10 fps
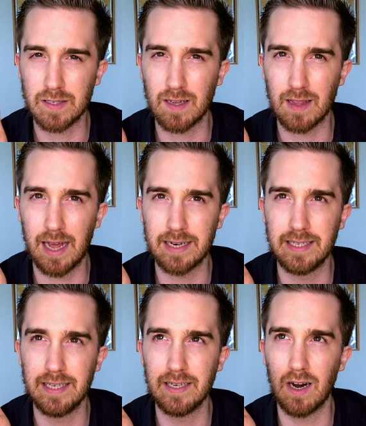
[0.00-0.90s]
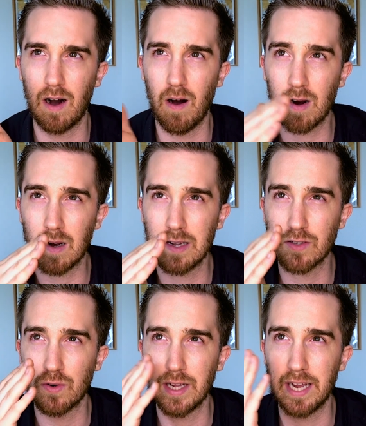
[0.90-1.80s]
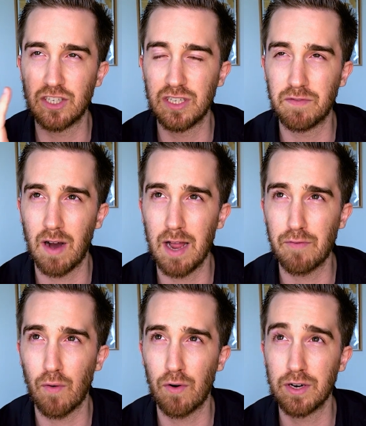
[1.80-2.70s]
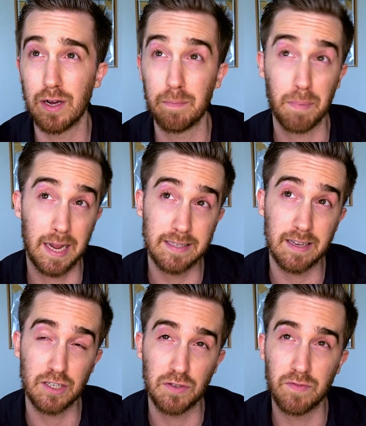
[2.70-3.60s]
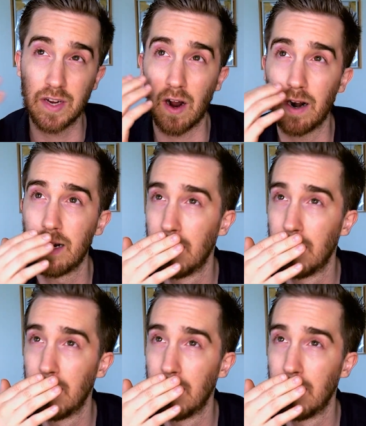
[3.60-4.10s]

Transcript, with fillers: Is it like the Oculus or the HTC Vive or the PlayStation VR?